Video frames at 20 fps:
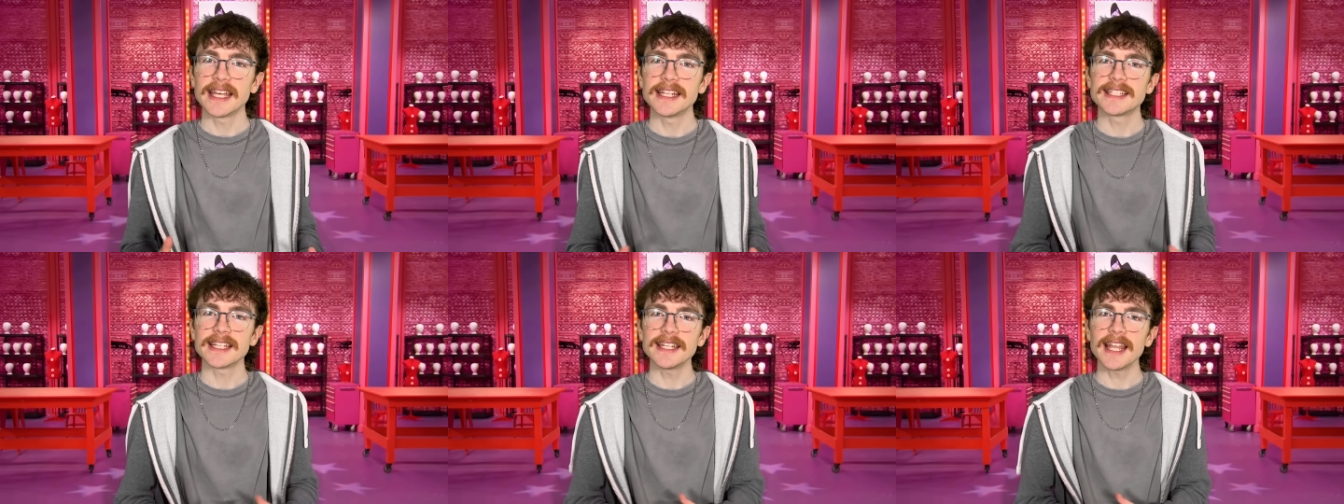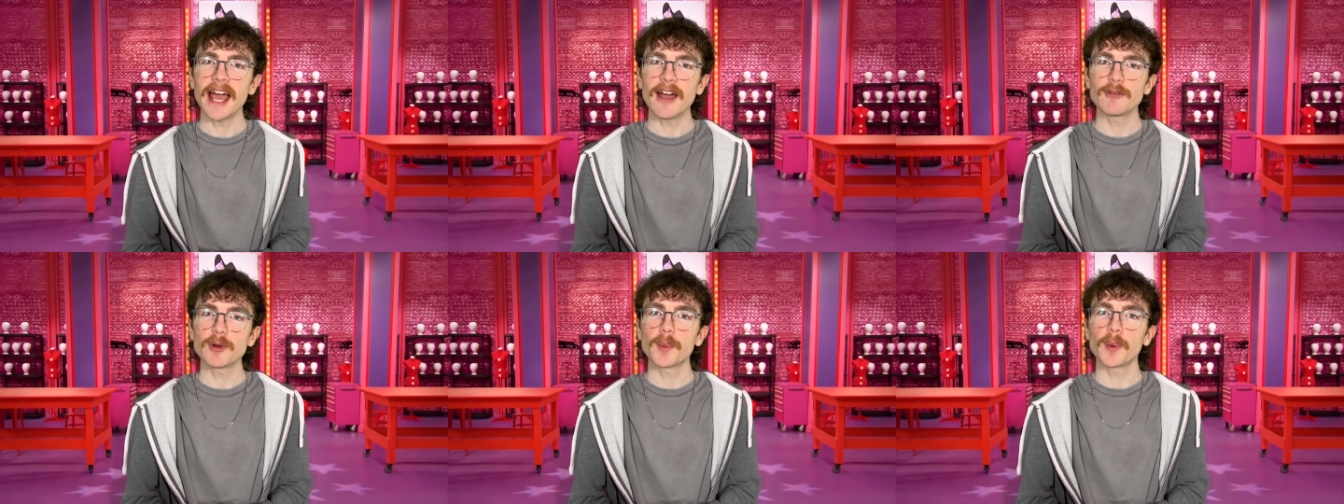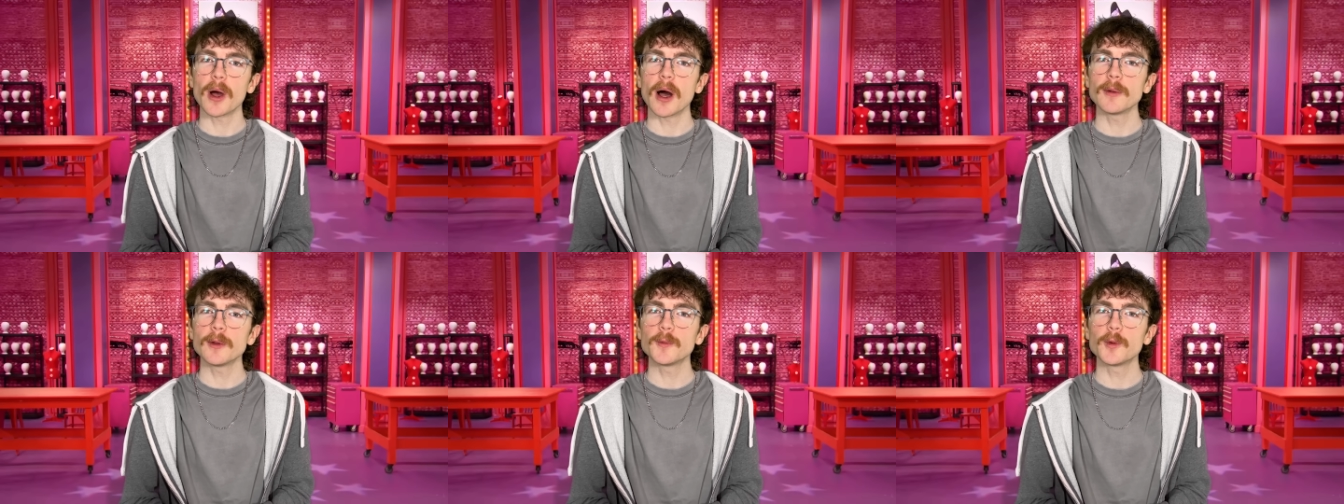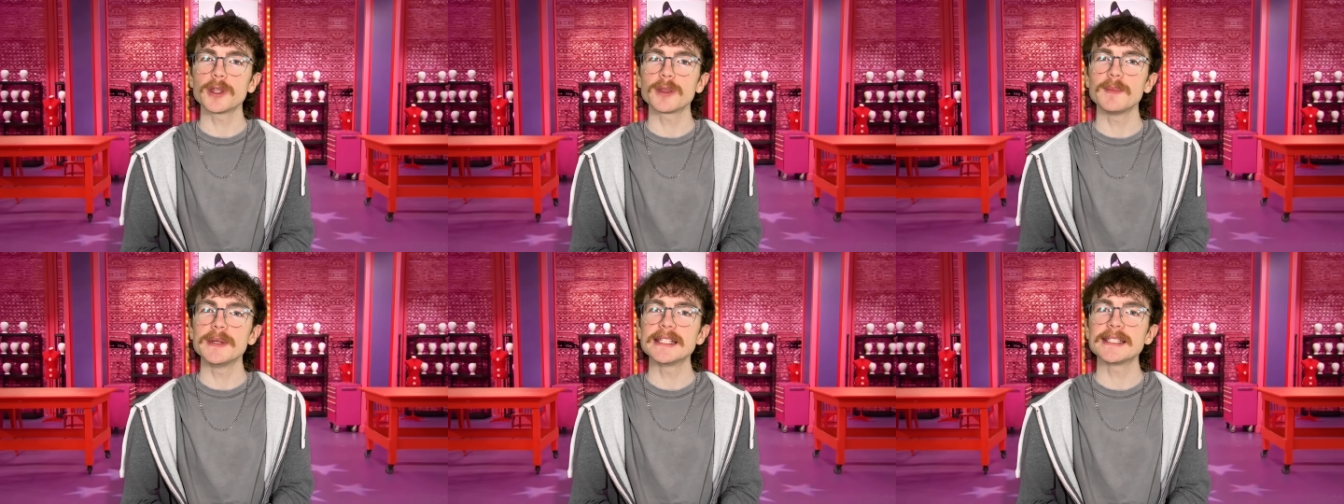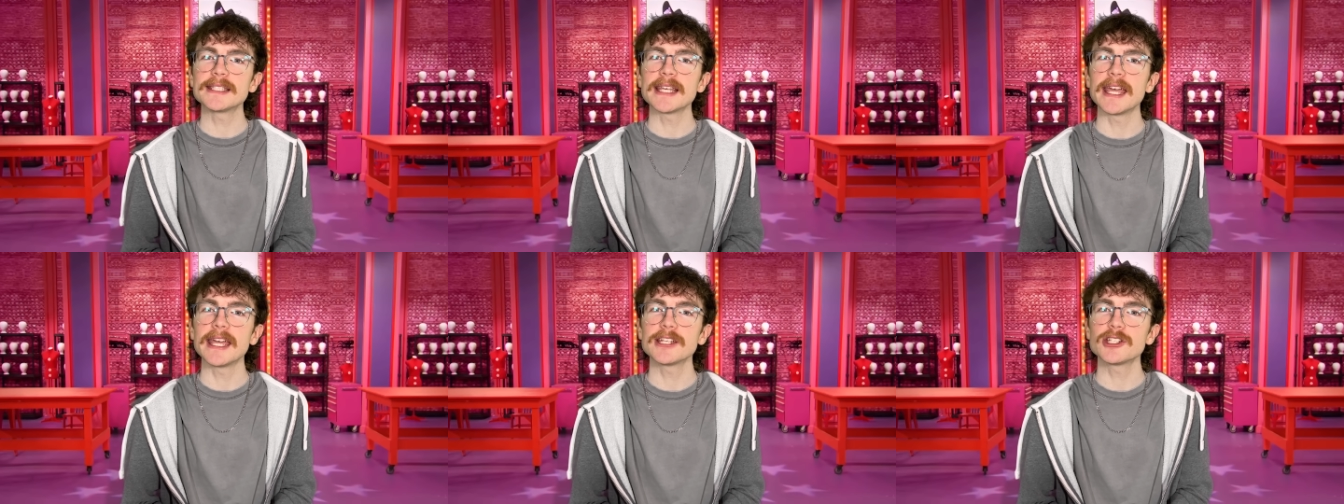they didn't have a problem with me
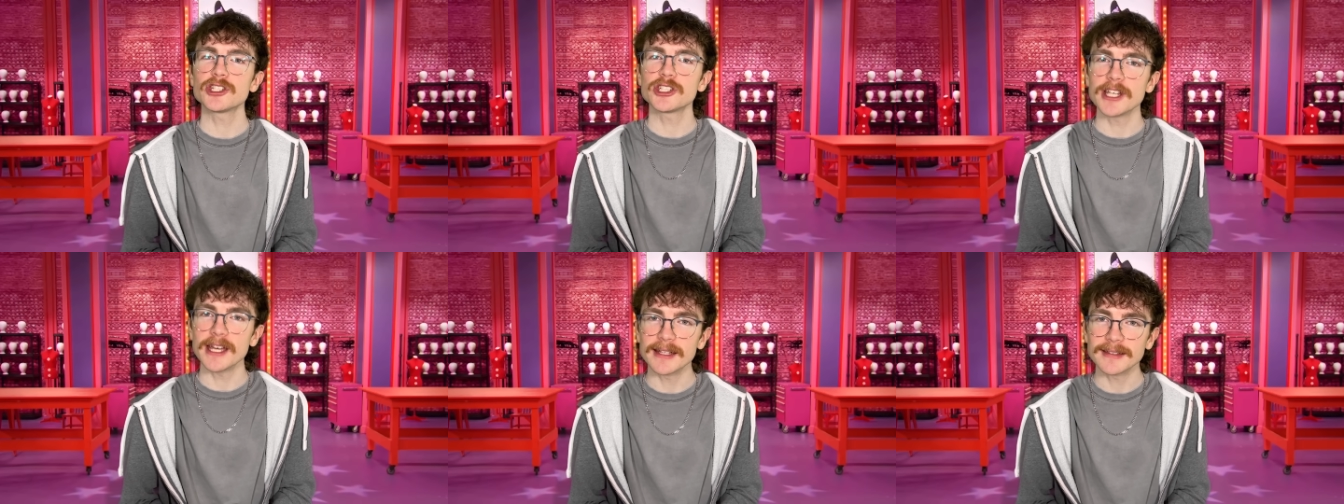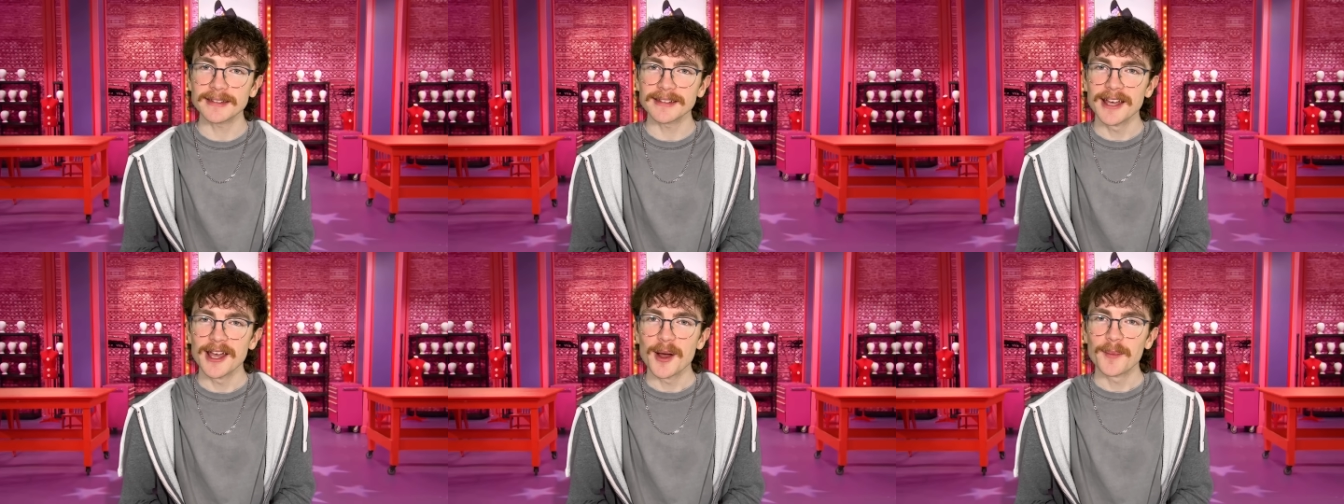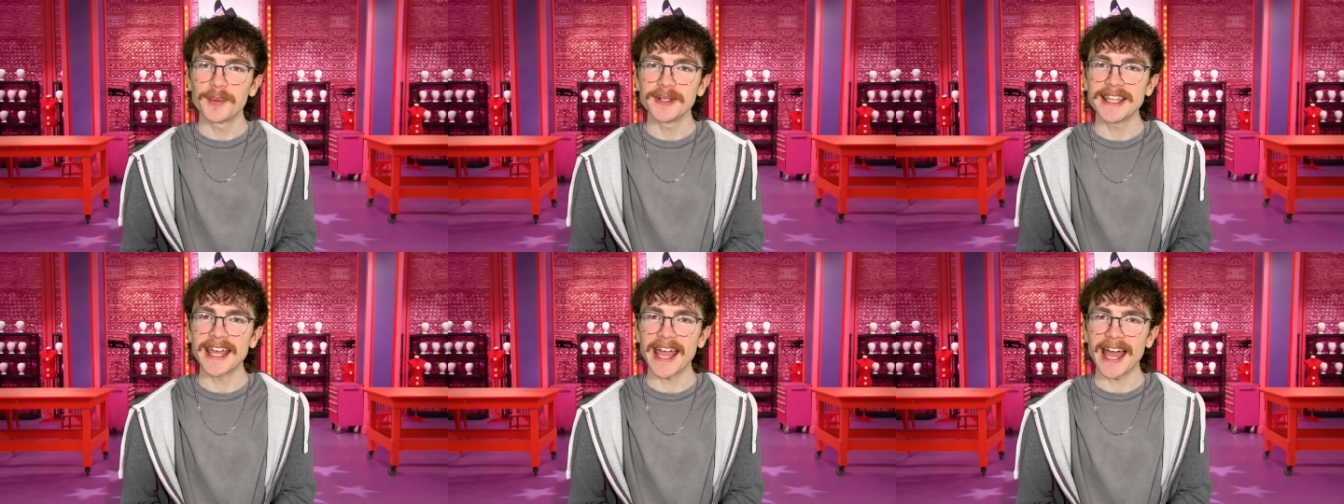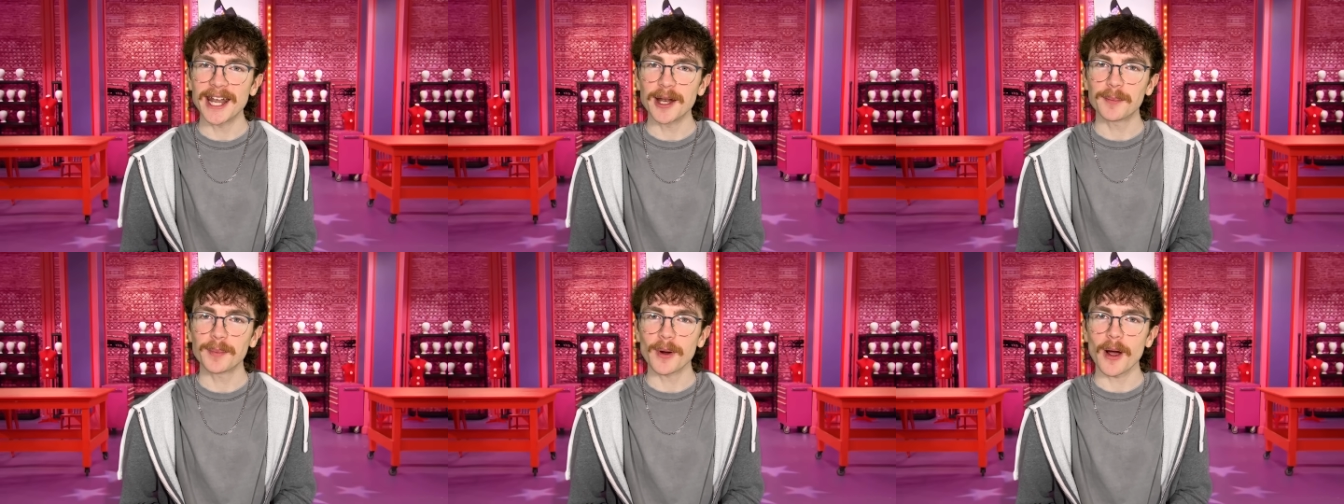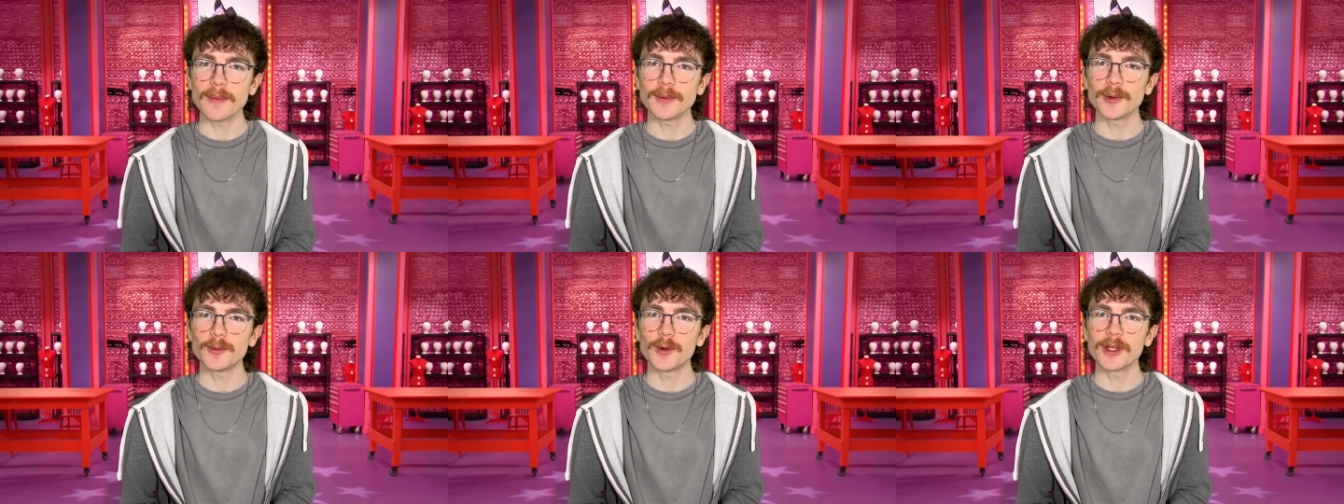saying shit, but they had a
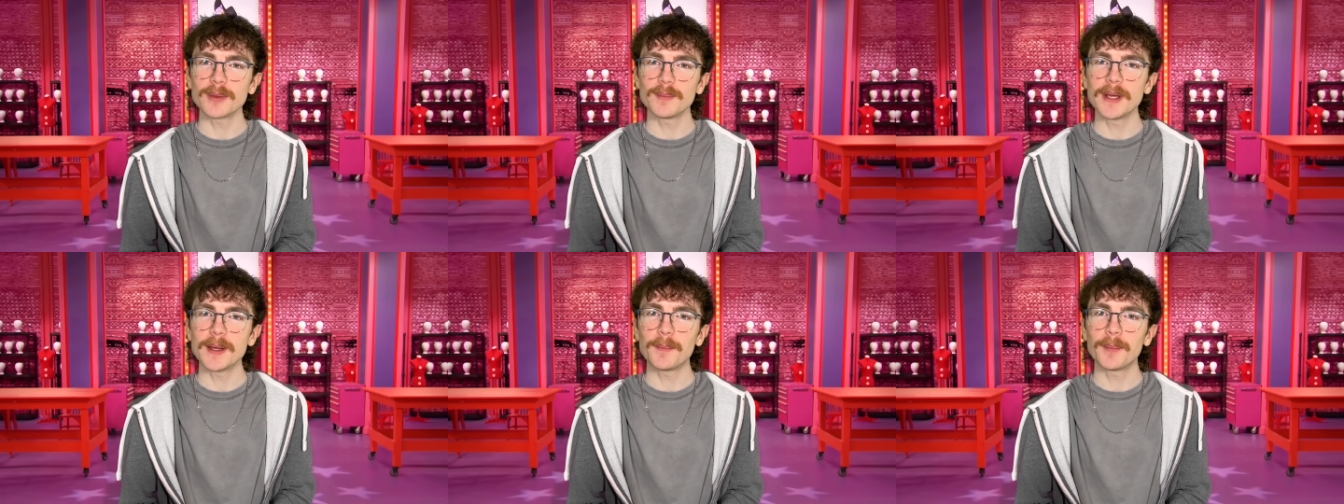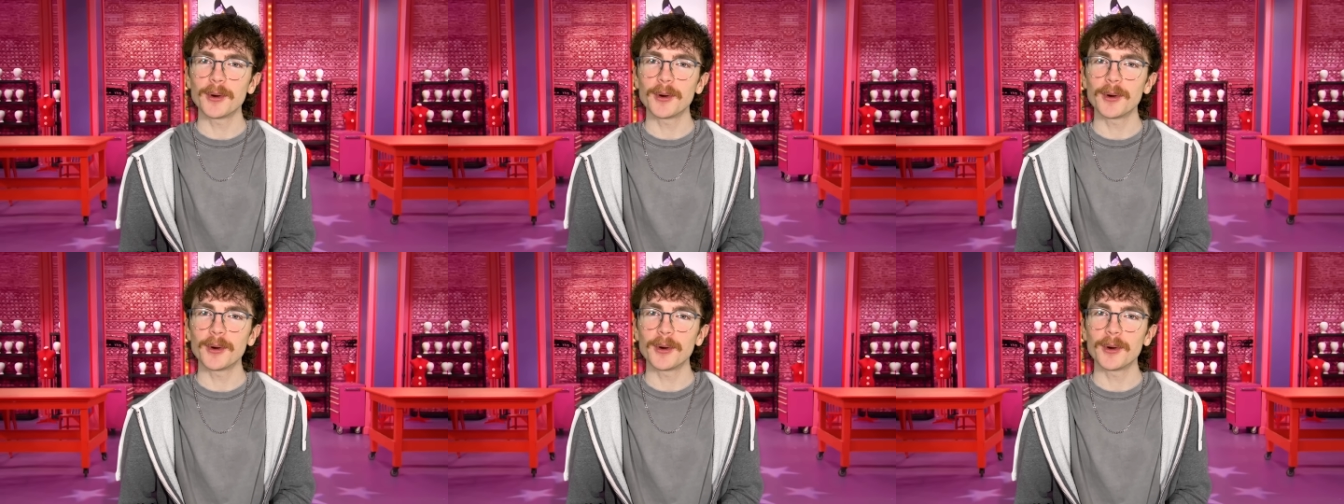problem with me